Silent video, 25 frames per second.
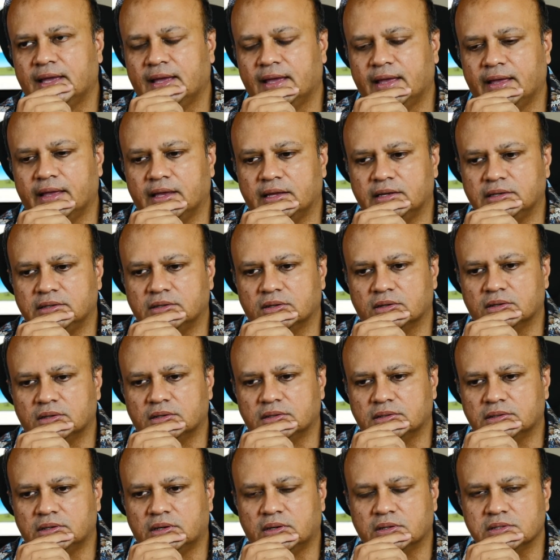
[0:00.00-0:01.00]
and
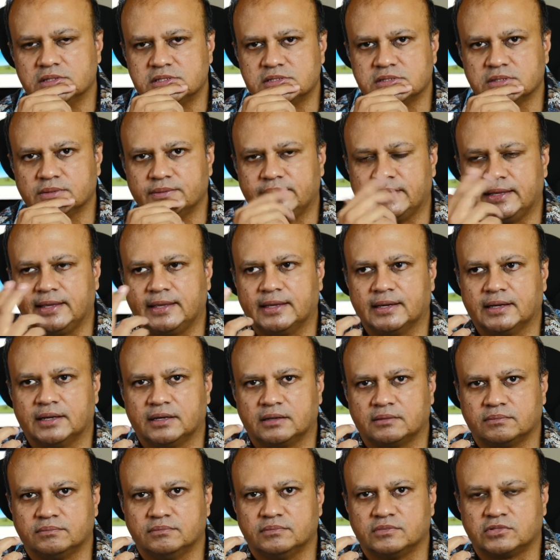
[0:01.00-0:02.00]
also
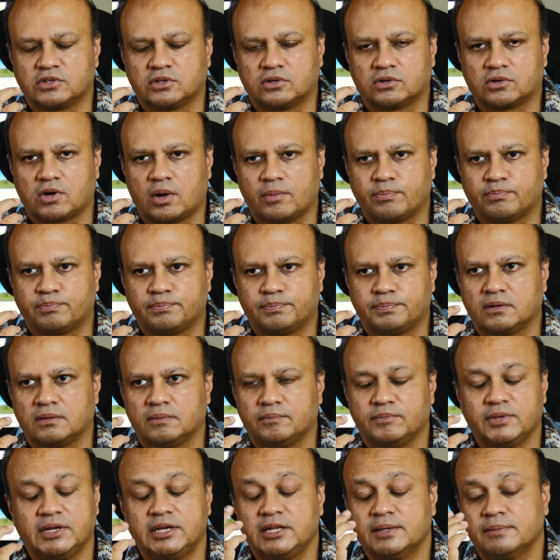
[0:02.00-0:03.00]
the crop
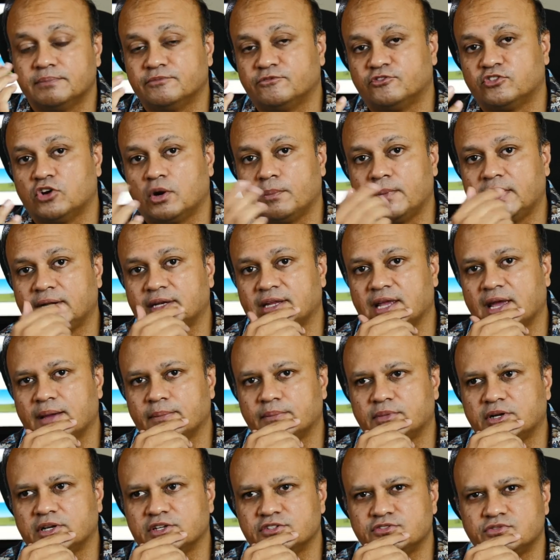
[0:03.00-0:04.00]
medium format
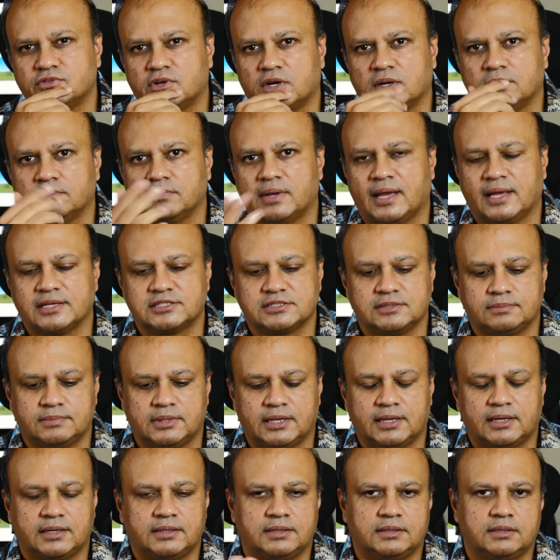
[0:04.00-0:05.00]
cameras from
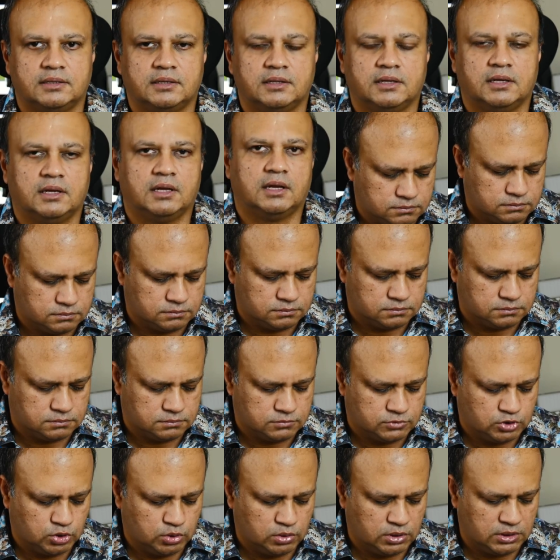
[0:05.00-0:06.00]
Hasselblad.
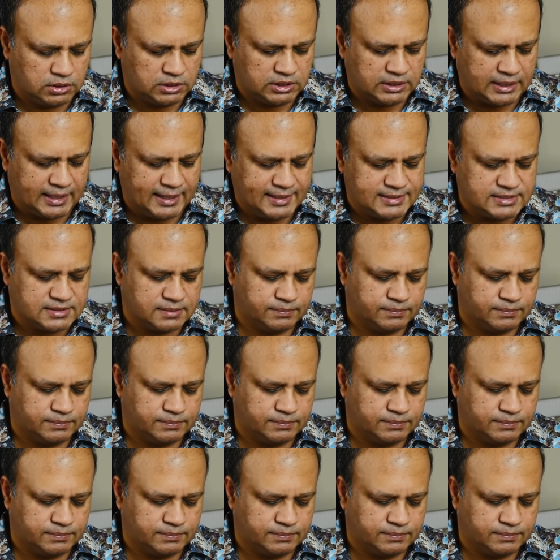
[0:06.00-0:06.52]
So it has